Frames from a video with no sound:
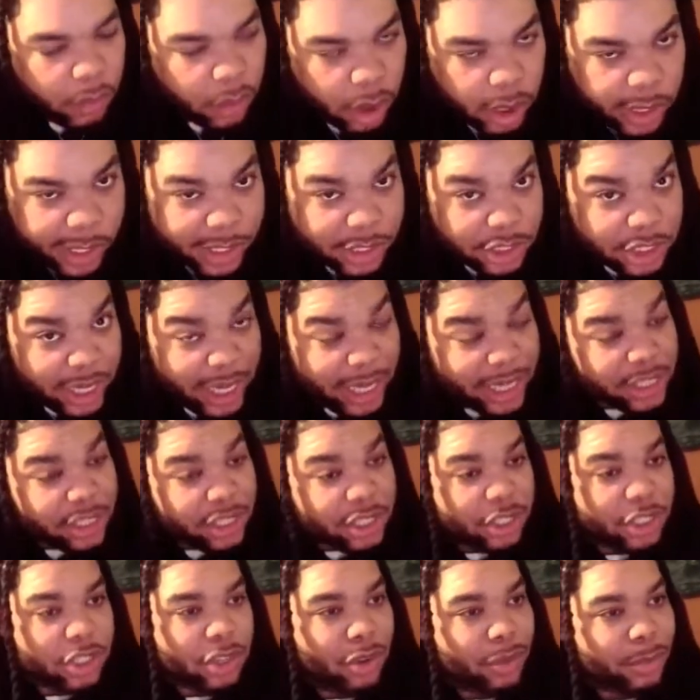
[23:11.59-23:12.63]
It
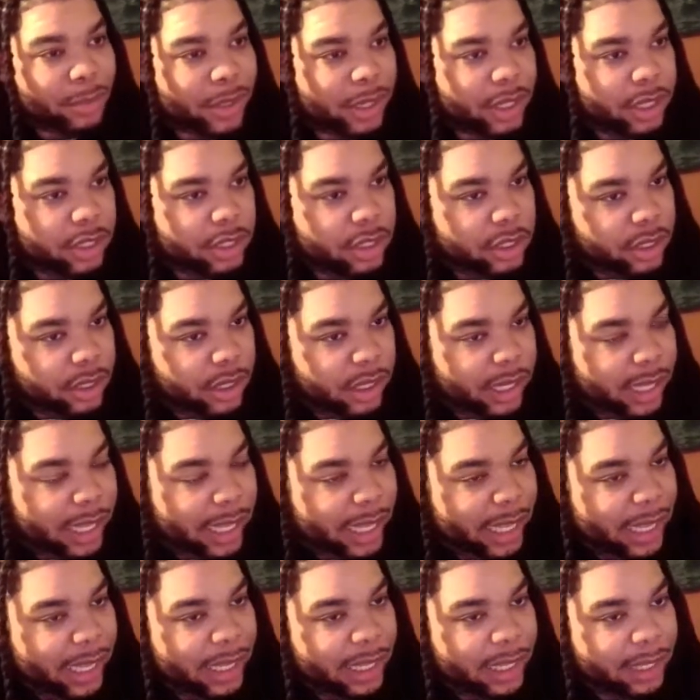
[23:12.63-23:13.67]
changes so much.
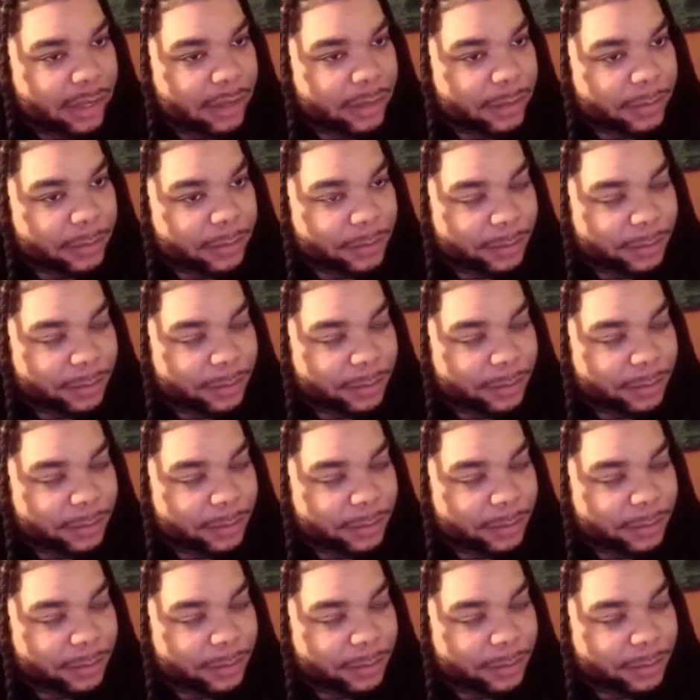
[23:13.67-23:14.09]
And